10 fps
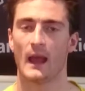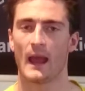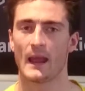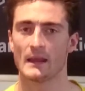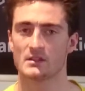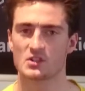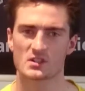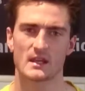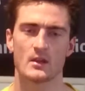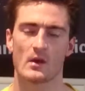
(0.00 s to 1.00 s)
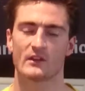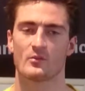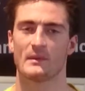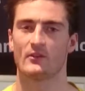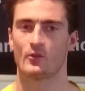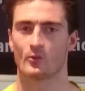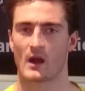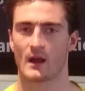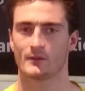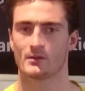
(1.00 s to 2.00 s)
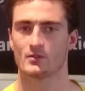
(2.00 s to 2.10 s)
and just get you out of a bit of a rut.